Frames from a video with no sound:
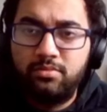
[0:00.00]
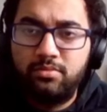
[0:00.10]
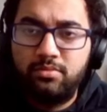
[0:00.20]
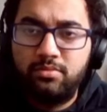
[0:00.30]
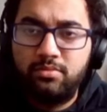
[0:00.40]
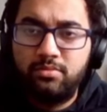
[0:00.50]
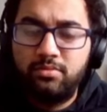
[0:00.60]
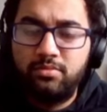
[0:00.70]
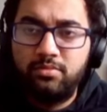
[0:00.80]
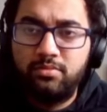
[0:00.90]

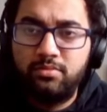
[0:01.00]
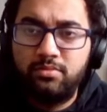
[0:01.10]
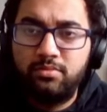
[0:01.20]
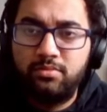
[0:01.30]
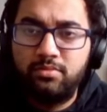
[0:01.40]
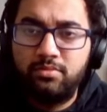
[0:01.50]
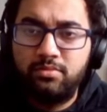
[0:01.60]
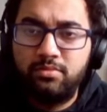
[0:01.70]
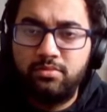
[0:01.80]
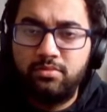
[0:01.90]

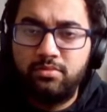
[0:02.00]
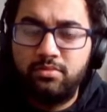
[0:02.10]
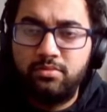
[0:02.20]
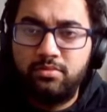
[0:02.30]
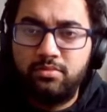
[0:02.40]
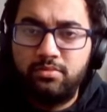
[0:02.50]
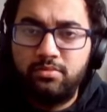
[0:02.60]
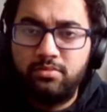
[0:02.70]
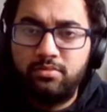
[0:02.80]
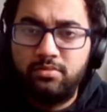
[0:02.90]

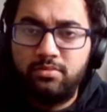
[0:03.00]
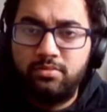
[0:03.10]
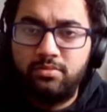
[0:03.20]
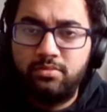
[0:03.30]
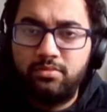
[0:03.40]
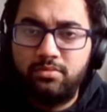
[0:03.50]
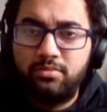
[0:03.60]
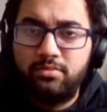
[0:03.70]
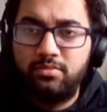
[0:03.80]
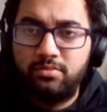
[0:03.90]

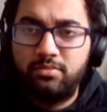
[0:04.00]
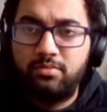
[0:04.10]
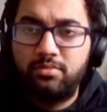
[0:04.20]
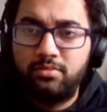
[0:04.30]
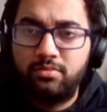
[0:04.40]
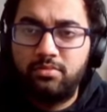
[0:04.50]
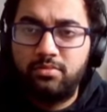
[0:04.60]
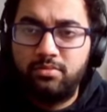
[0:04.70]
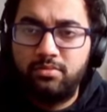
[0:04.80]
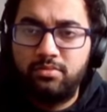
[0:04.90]

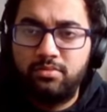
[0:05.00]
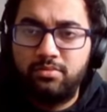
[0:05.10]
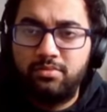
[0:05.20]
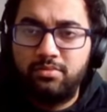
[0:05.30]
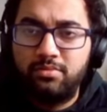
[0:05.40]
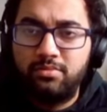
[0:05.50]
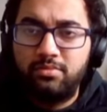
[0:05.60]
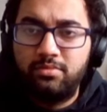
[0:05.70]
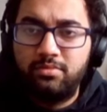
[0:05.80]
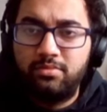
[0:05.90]

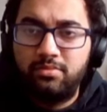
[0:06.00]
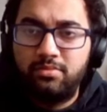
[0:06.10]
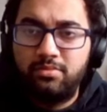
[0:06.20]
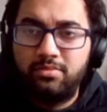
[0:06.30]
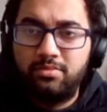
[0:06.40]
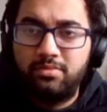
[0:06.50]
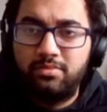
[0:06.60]
This person isn't speaking.